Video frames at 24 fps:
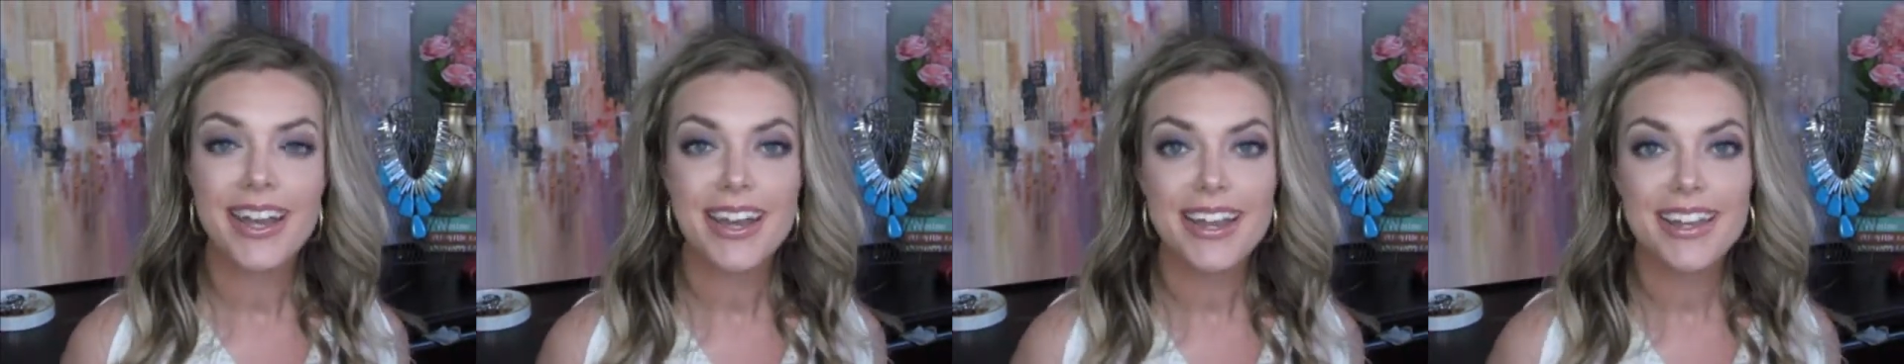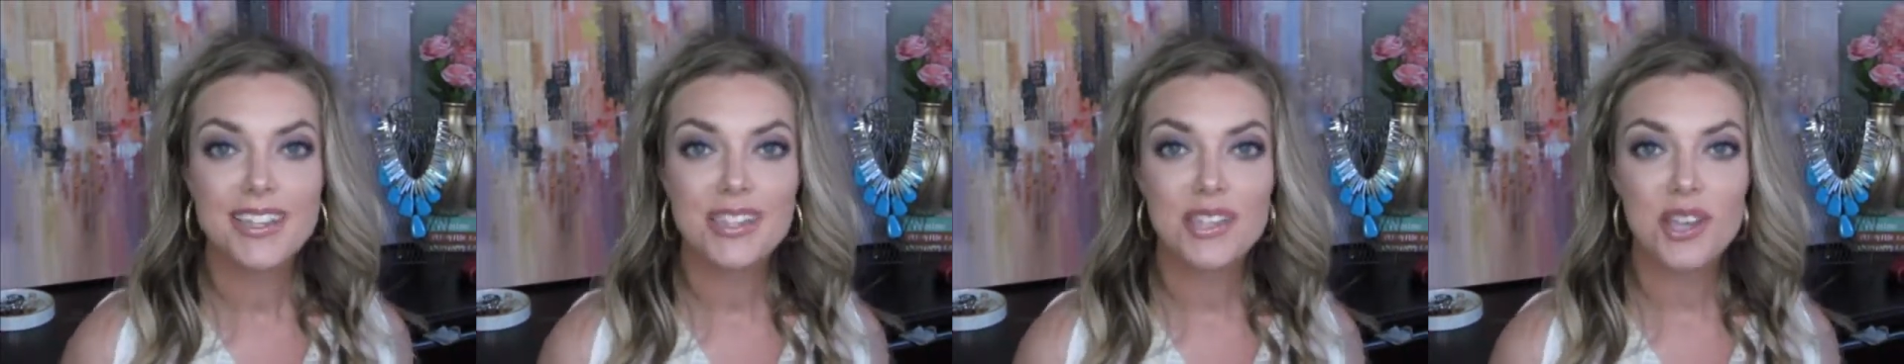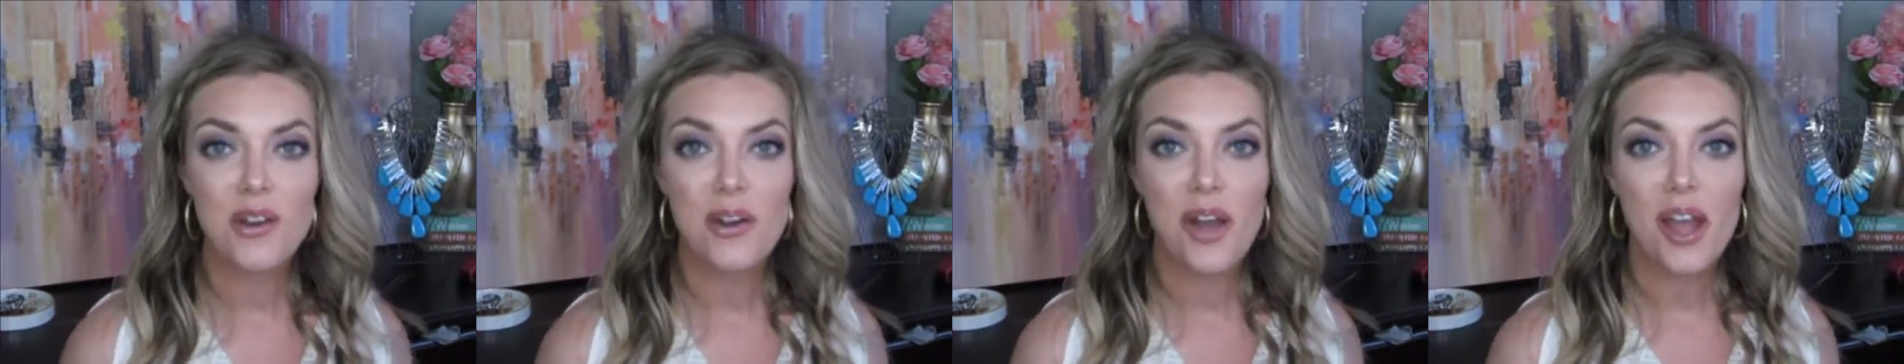
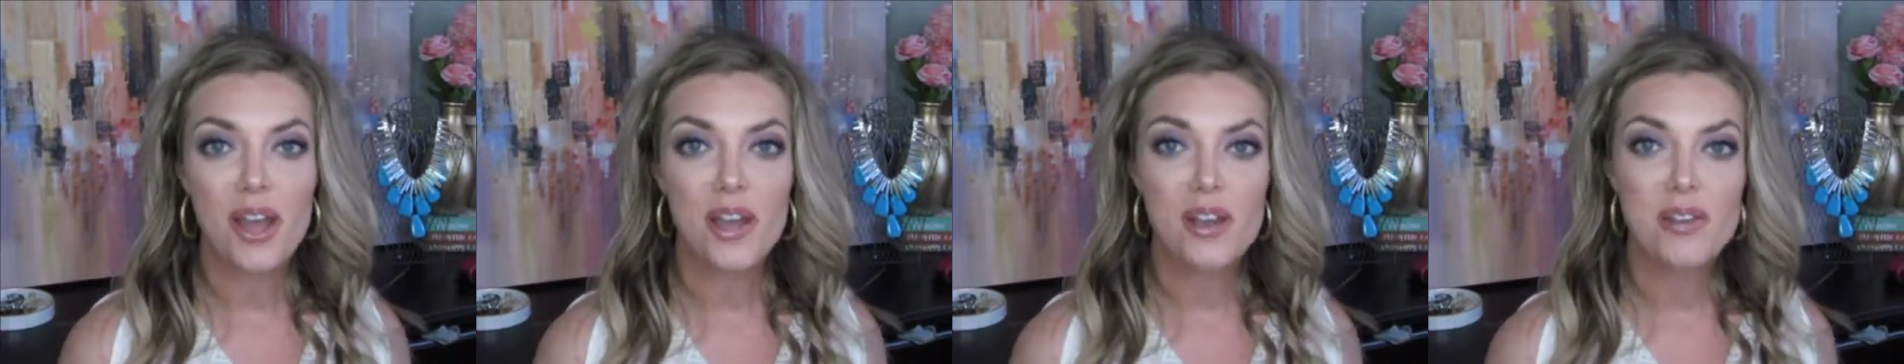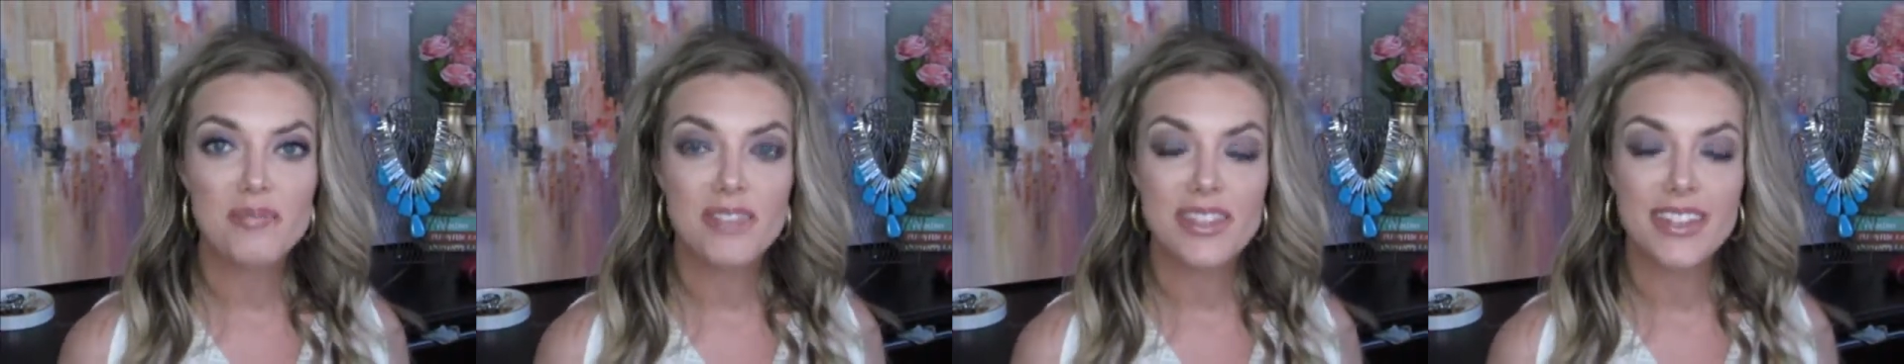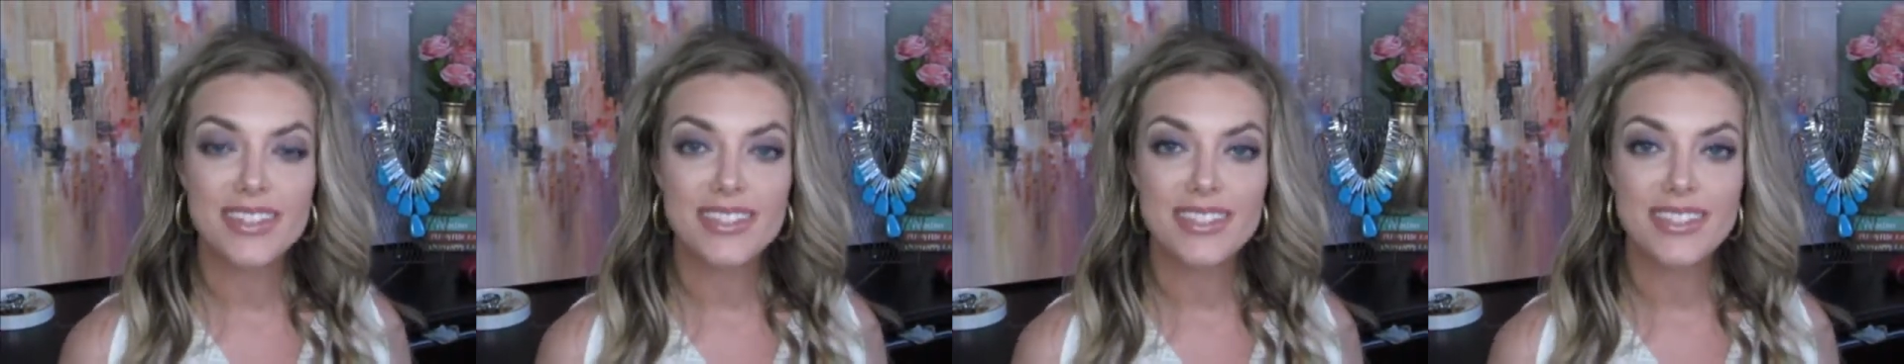So I hope
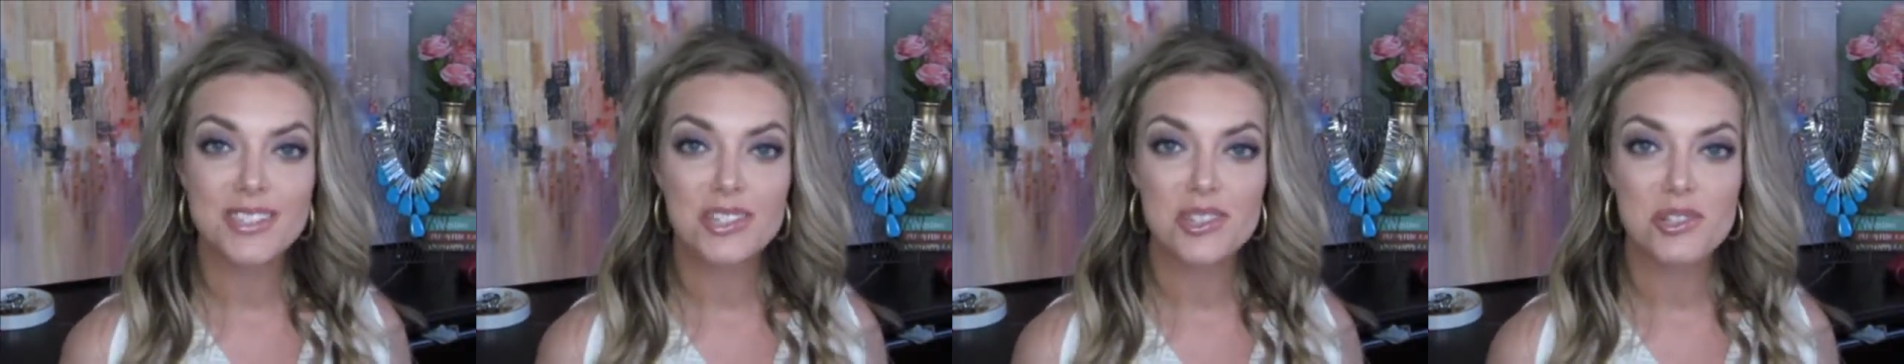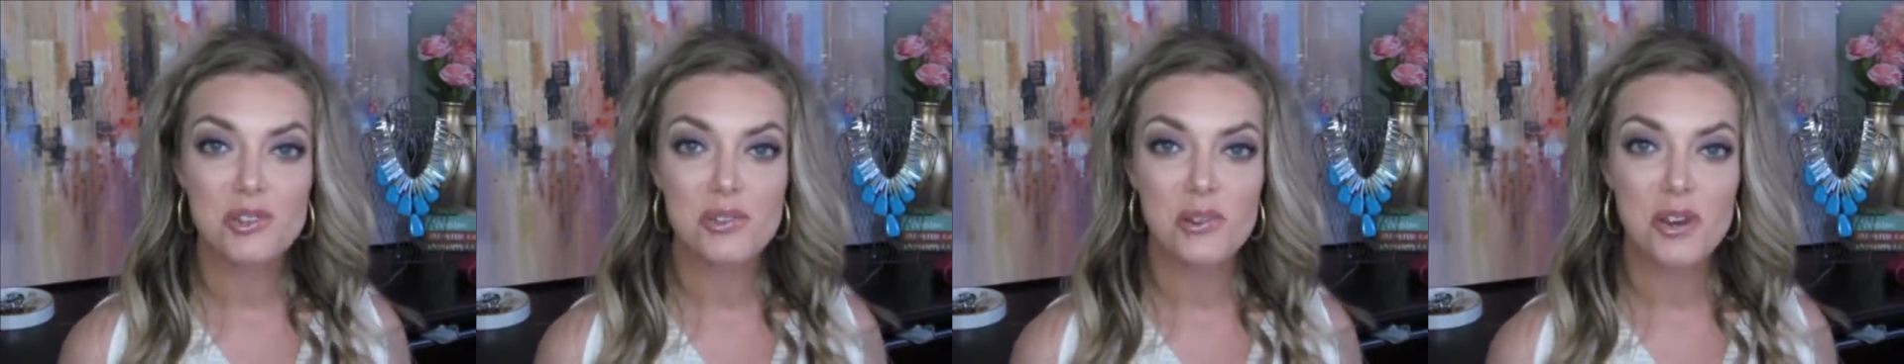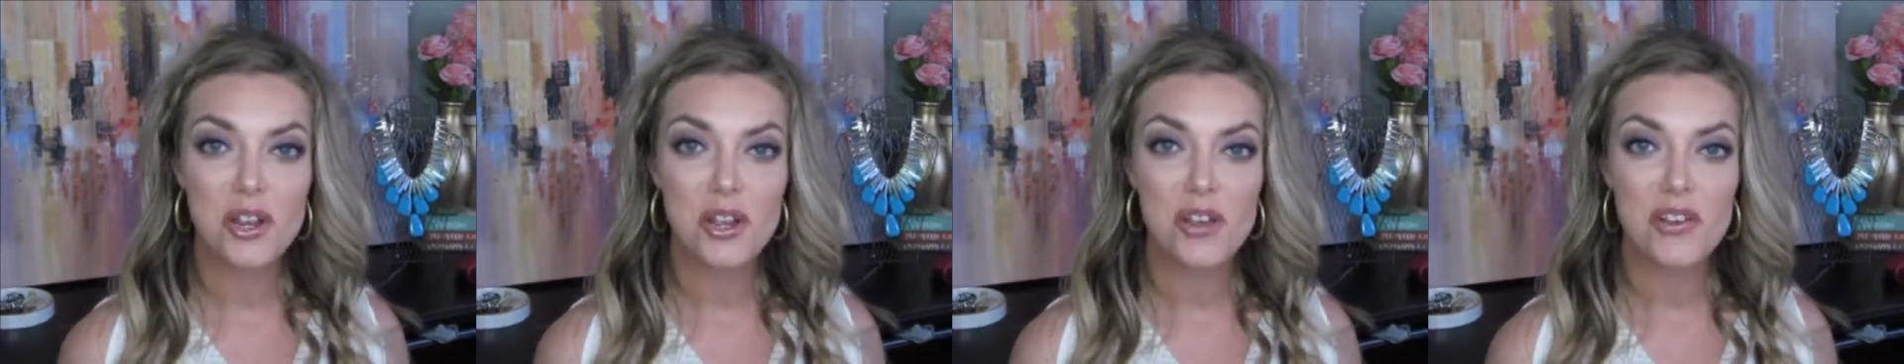that this
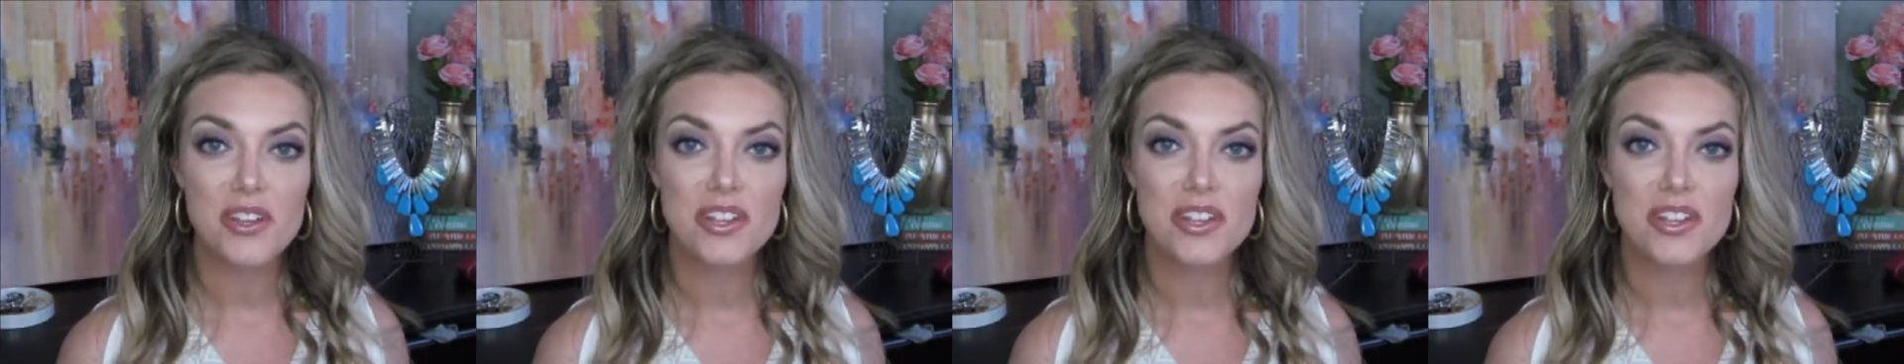tutorial